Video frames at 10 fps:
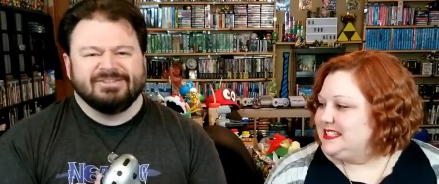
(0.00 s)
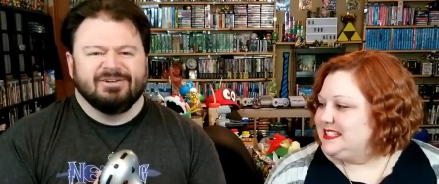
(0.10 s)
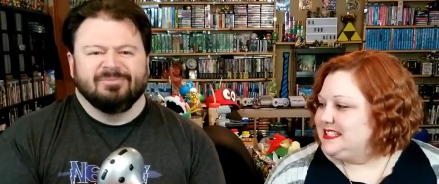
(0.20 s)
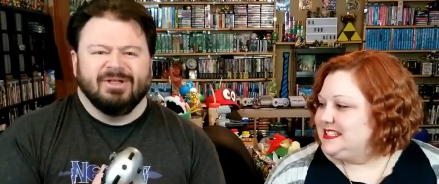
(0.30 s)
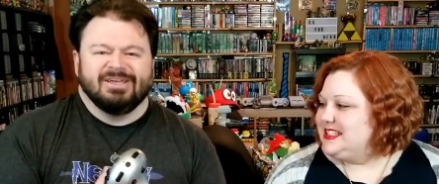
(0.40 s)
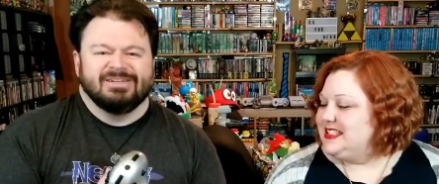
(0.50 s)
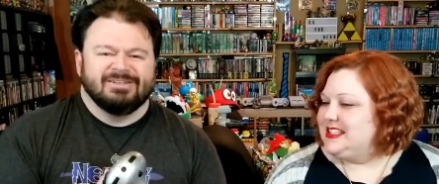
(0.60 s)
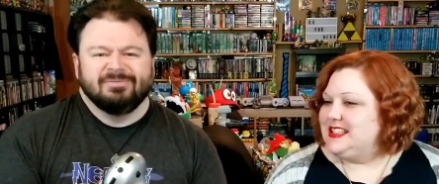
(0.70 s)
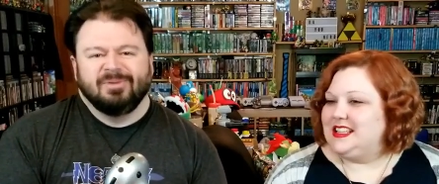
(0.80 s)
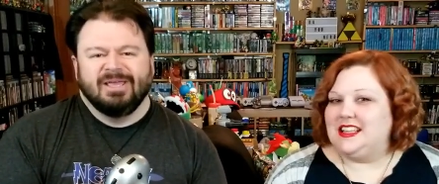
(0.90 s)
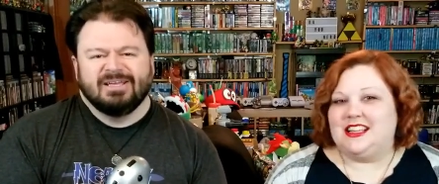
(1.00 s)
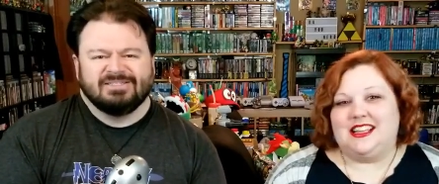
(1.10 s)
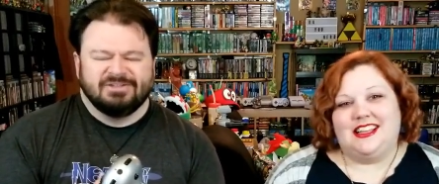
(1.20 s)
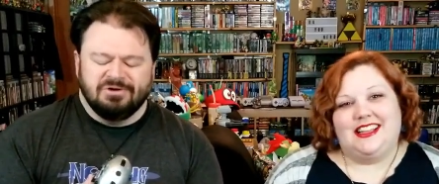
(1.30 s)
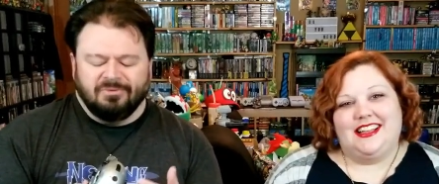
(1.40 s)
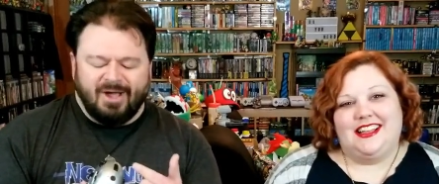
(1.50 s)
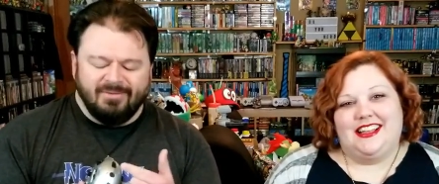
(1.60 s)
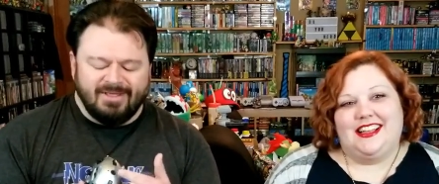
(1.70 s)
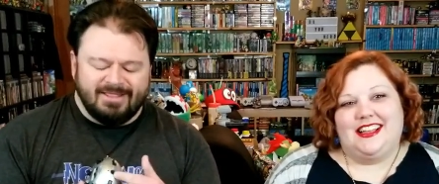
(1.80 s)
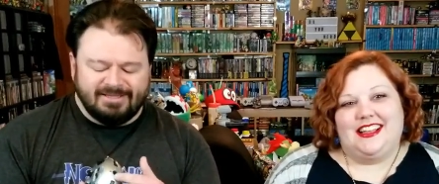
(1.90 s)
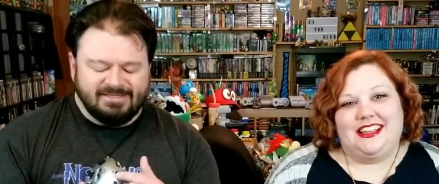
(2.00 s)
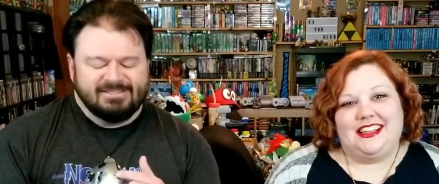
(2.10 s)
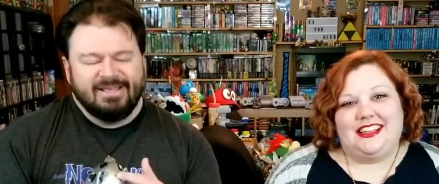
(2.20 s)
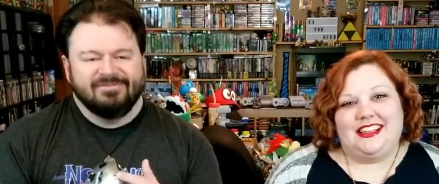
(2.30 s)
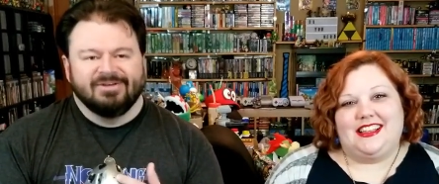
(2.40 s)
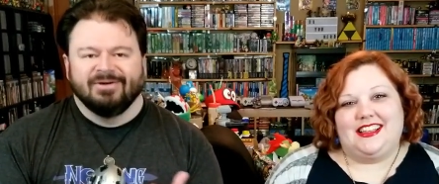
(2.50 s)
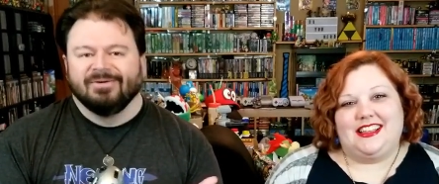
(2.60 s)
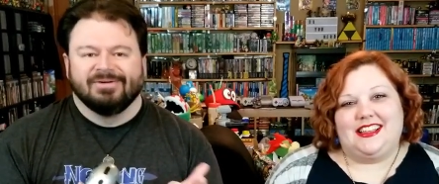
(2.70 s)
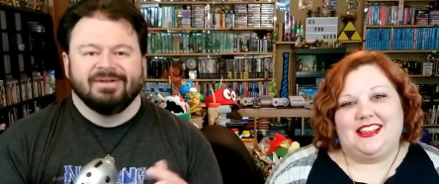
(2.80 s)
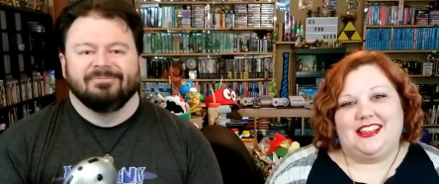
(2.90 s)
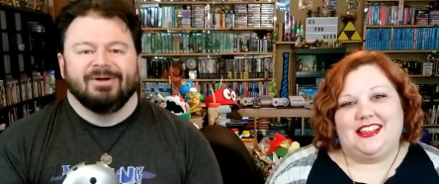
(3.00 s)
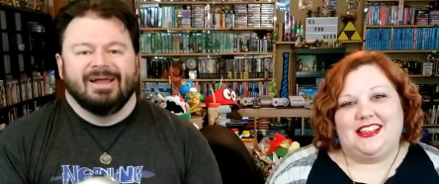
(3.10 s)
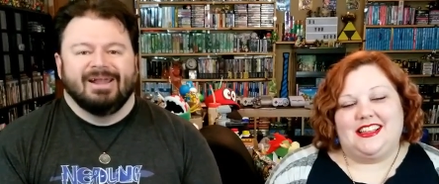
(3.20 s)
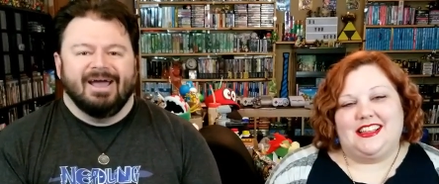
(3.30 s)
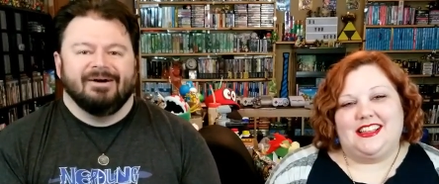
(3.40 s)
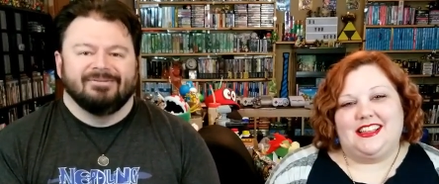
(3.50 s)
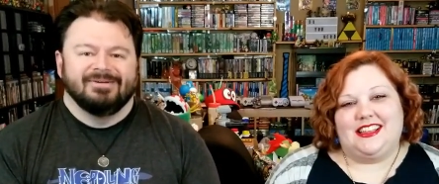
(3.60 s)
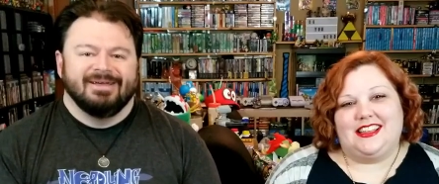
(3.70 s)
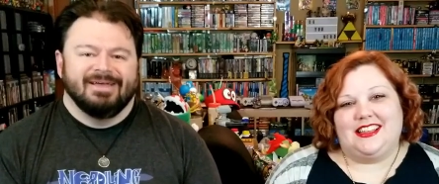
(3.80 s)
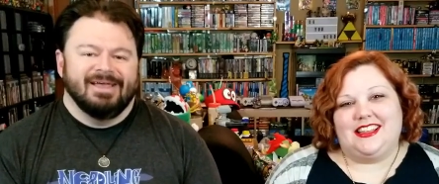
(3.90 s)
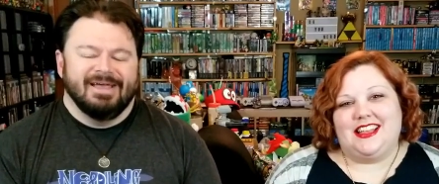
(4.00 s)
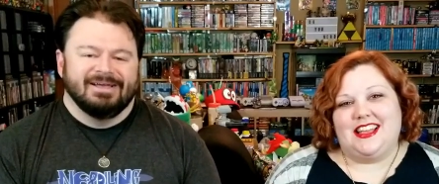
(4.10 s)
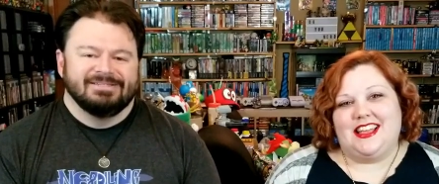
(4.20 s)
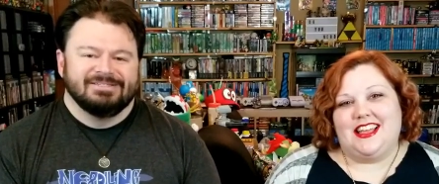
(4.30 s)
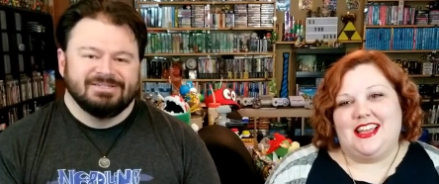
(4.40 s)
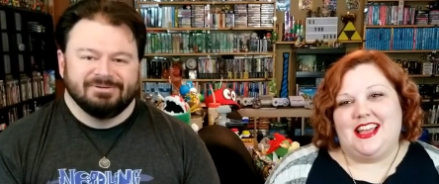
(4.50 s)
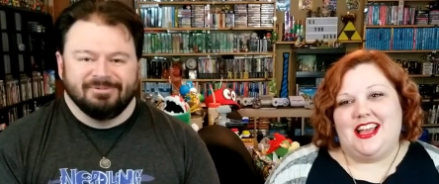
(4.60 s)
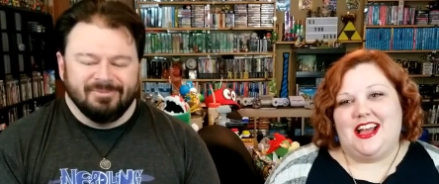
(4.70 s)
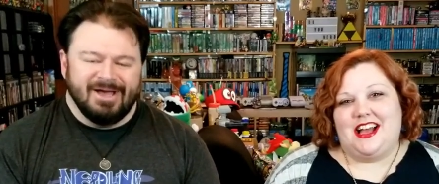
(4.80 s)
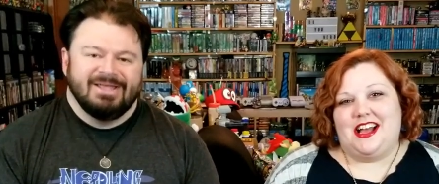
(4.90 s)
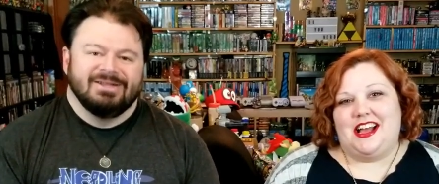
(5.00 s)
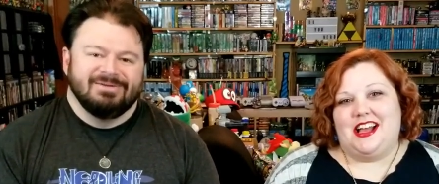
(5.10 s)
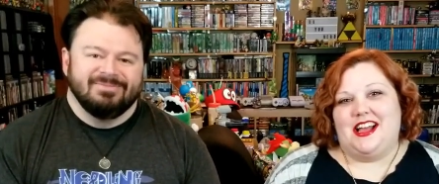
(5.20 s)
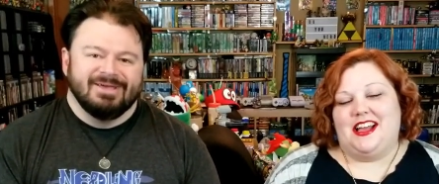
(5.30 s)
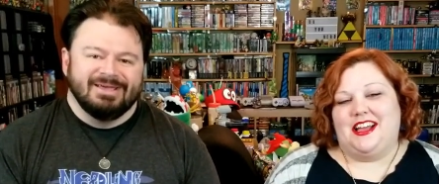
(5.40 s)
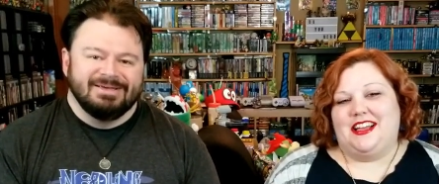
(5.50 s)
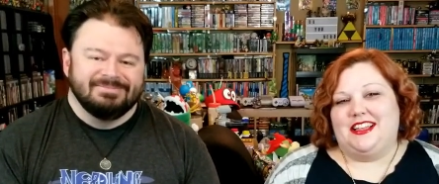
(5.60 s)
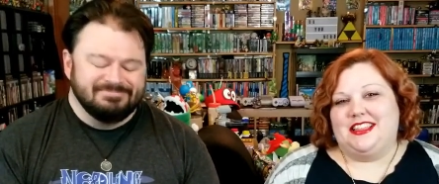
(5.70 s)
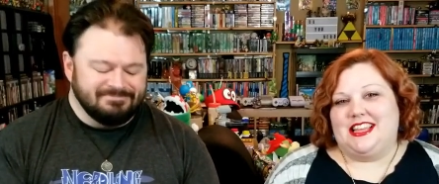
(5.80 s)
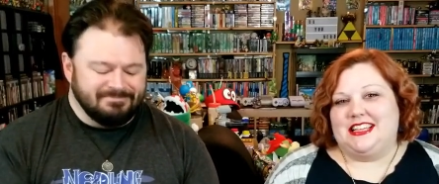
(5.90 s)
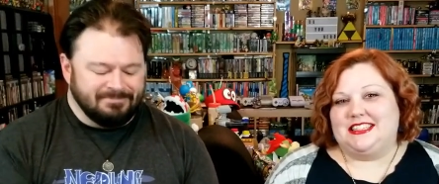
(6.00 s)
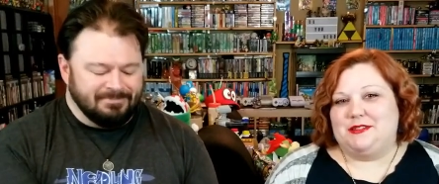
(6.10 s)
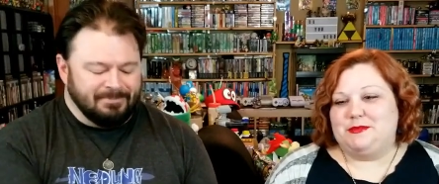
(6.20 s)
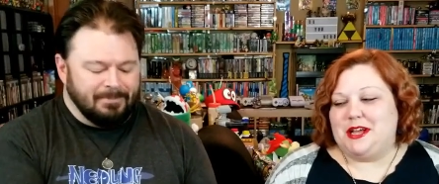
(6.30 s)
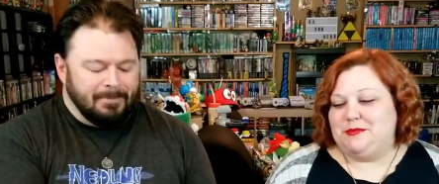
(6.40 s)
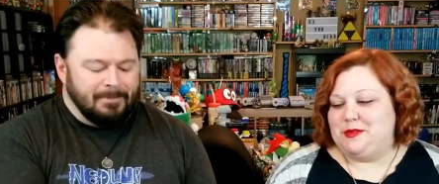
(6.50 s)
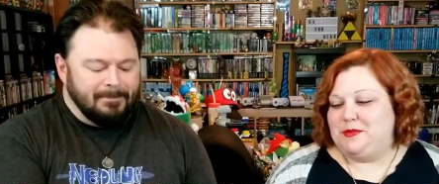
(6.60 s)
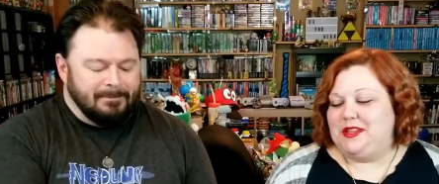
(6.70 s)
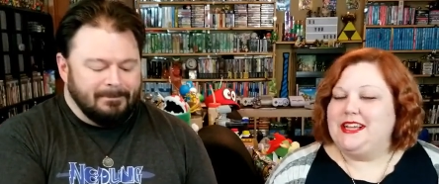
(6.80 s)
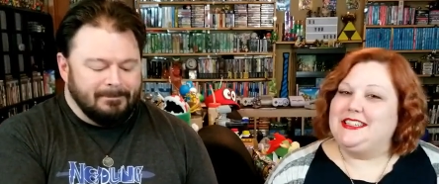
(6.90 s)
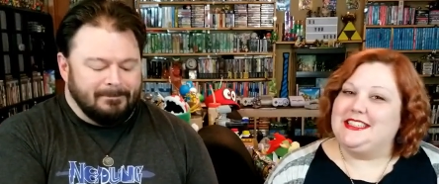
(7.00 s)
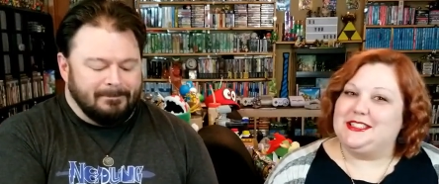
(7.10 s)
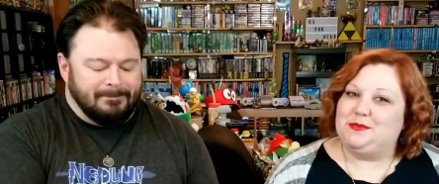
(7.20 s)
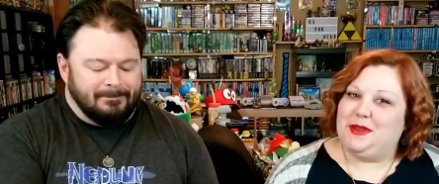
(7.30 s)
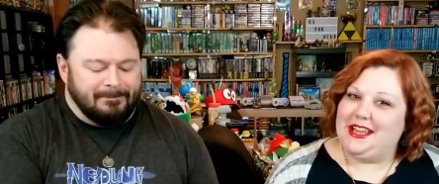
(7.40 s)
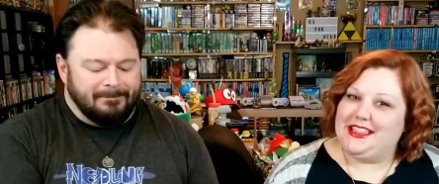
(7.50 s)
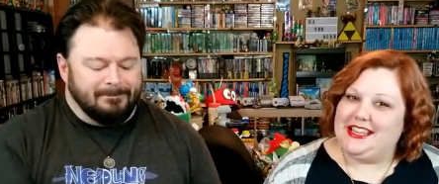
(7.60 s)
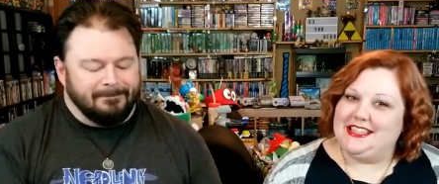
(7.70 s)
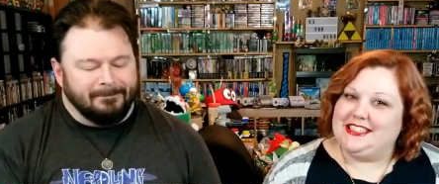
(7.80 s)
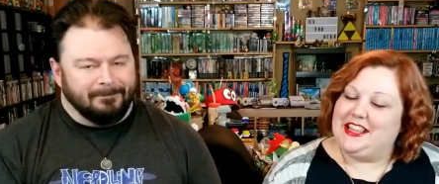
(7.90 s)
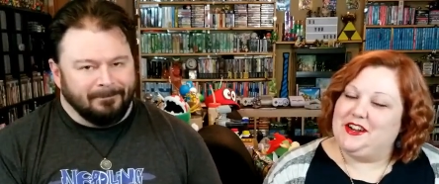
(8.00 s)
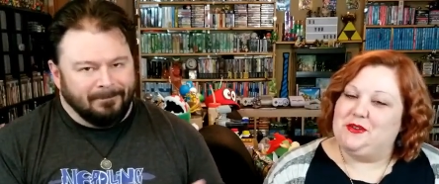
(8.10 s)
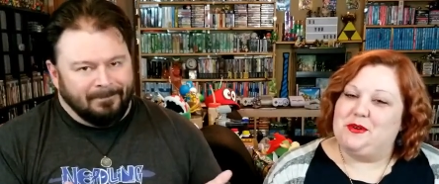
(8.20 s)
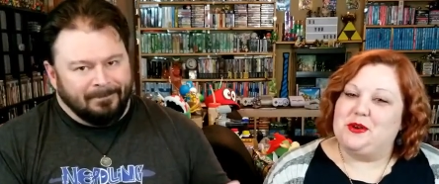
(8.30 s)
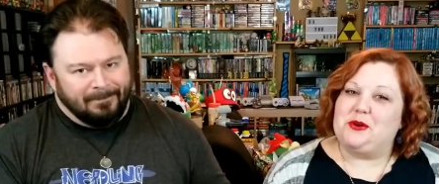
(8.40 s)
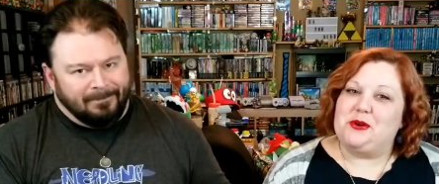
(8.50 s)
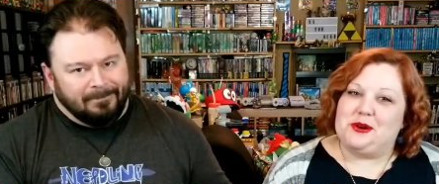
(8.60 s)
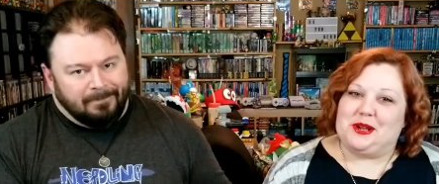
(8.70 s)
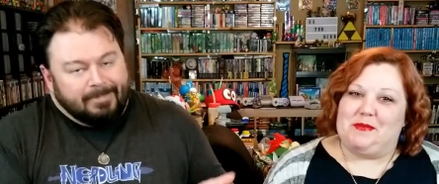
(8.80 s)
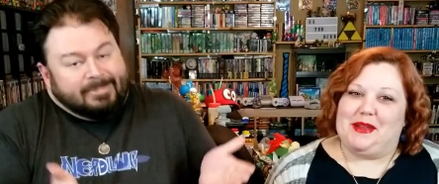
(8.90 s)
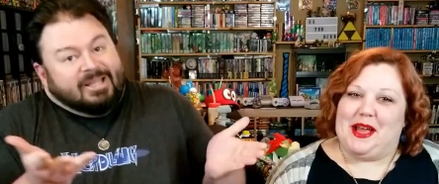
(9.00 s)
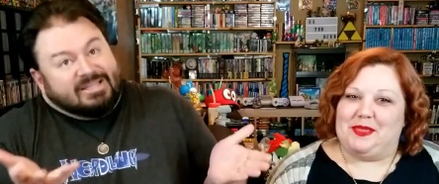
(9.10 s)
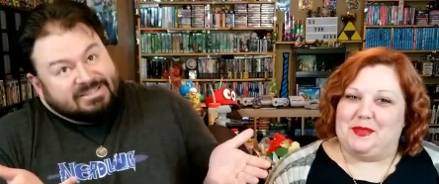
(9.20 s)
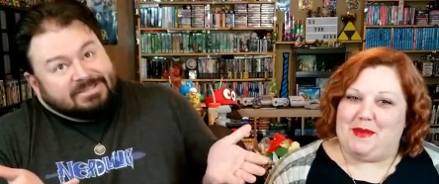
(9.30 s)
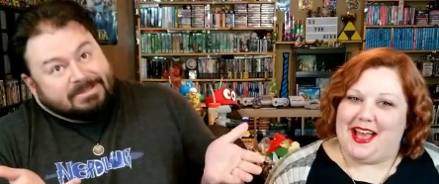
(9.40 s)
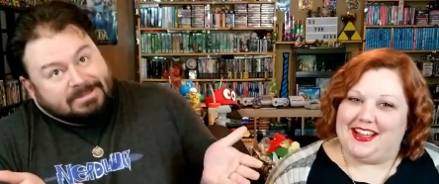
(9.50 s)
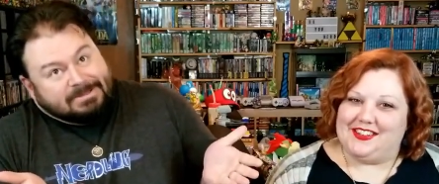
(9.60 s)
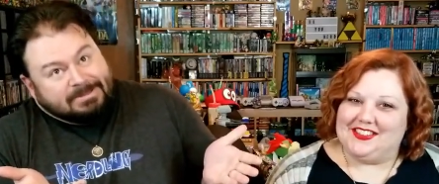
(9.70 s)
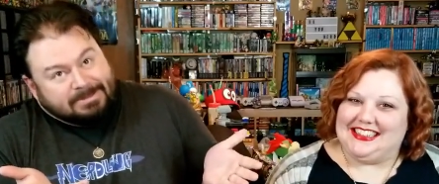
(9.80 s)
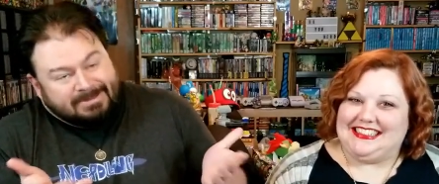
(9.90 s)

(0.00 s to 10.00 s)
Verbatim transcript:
Speaker 1: going to plug into the PS2, why wouldn't they just have the cord come right out? And she reminded me
Speaker 2: that sometimes people like to display things and they don't want a cord coming out the back of it.